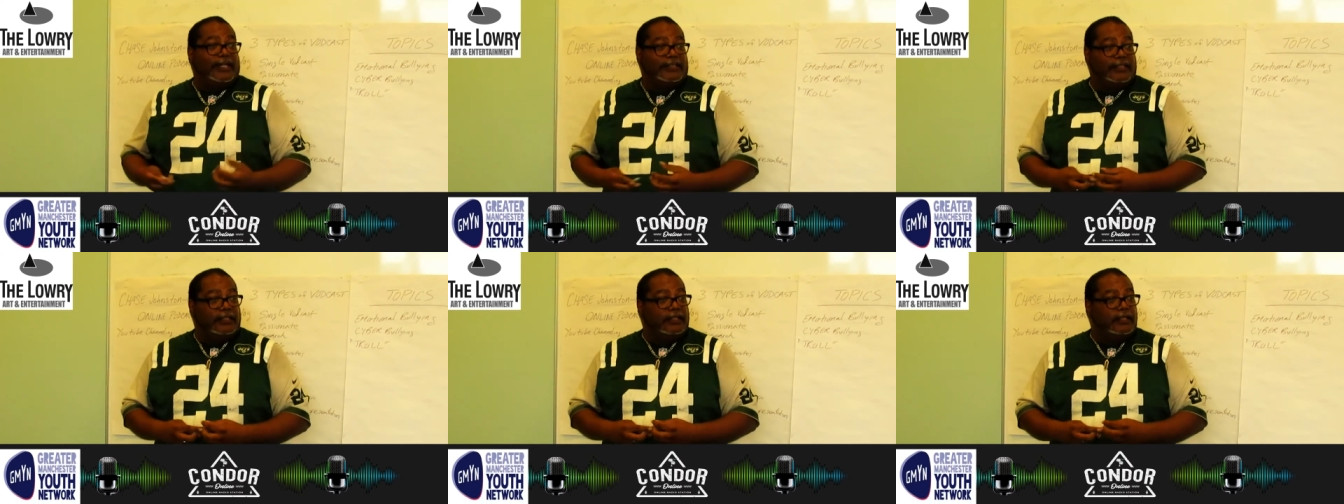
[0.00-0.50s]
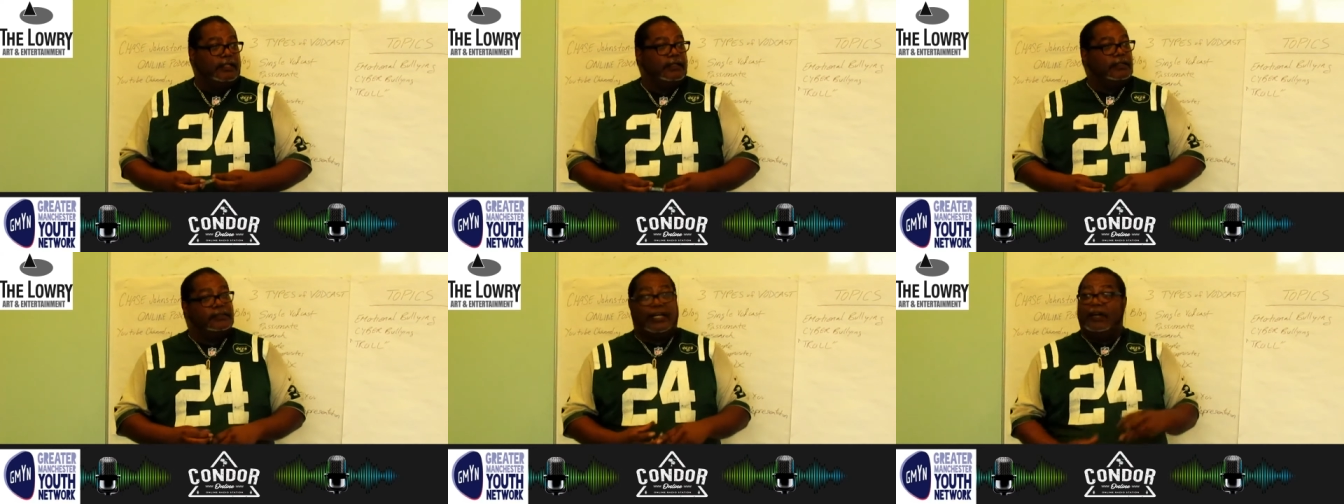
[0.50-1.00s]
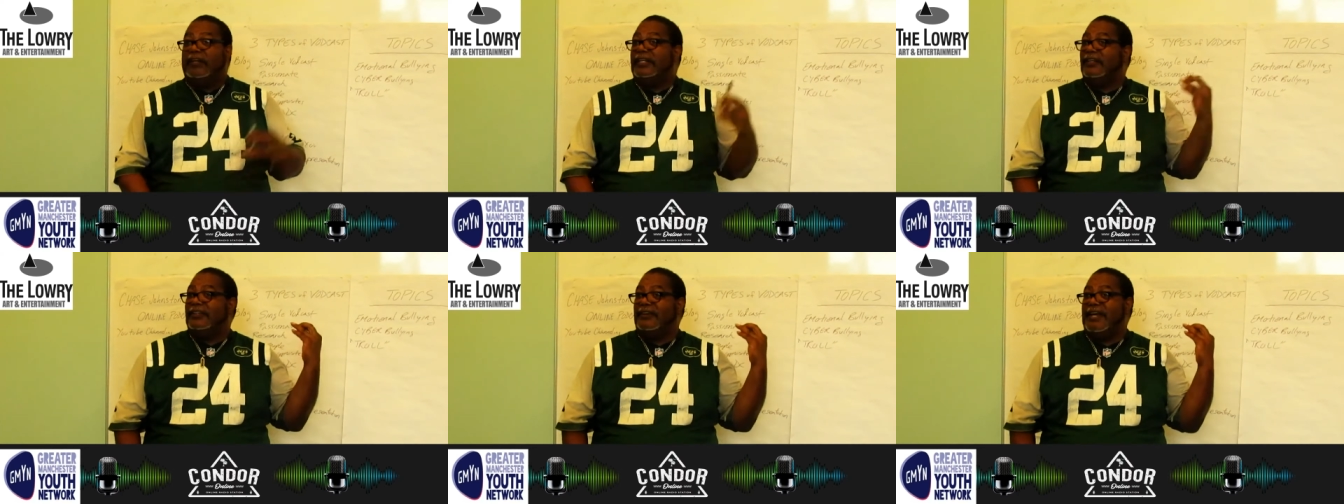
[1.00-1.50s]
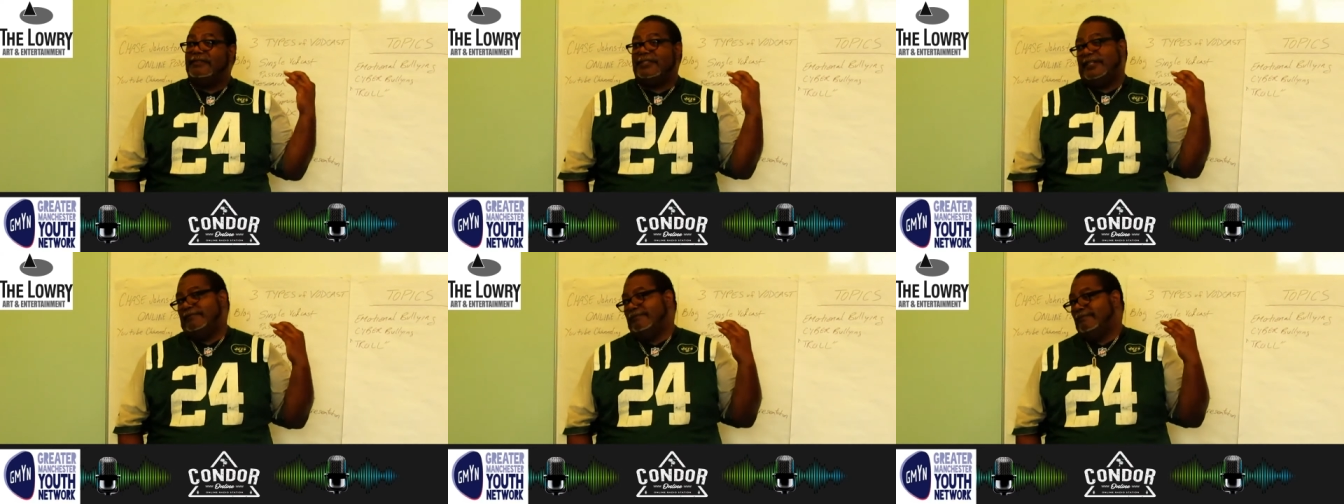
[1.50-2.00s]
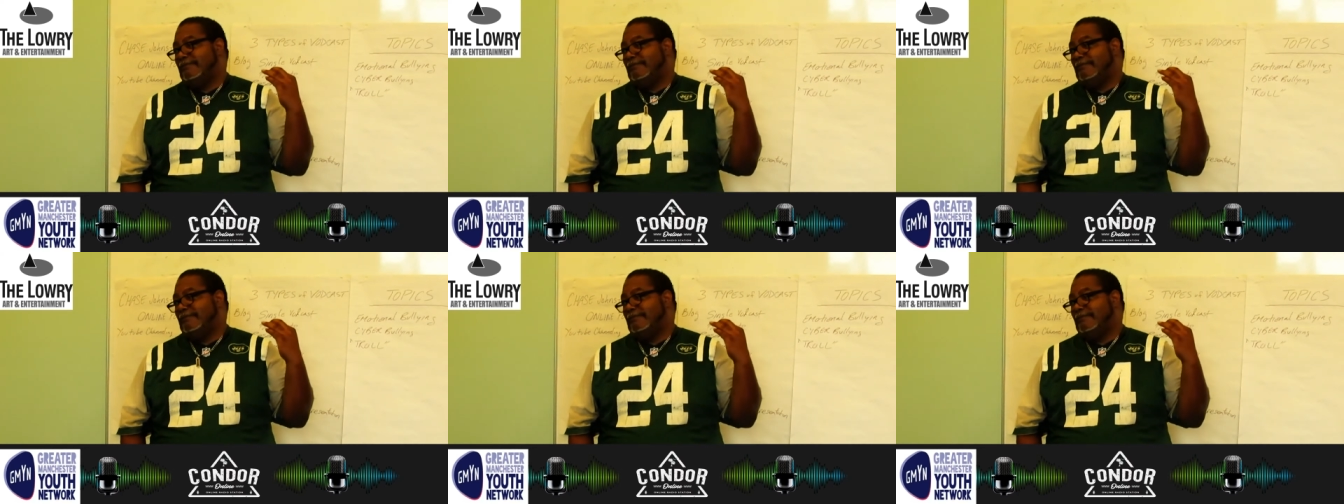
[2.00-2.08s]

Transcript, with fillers: anything. Know. They only know your avatar.